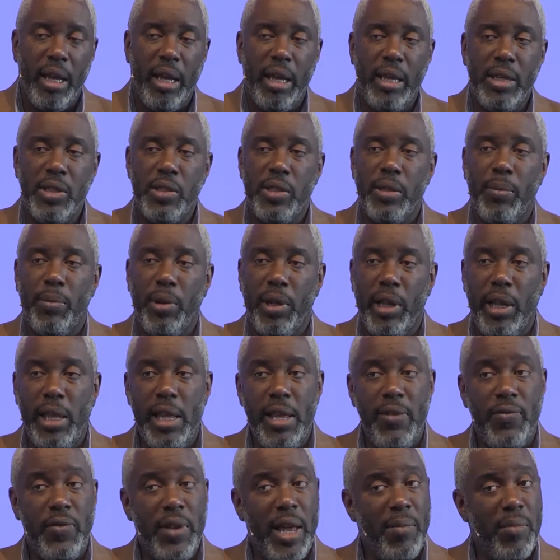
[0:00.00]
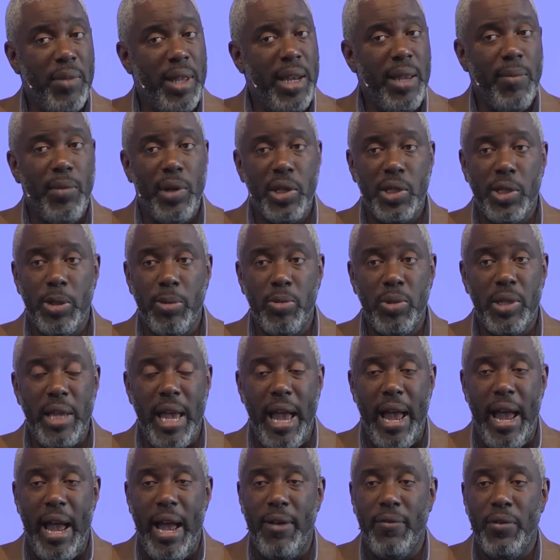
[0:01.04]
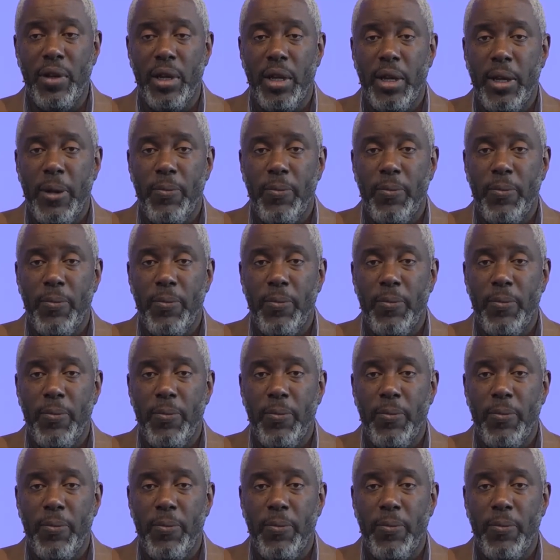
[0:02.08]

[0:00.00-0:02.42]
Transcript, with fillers: is the belief that many Muslims have,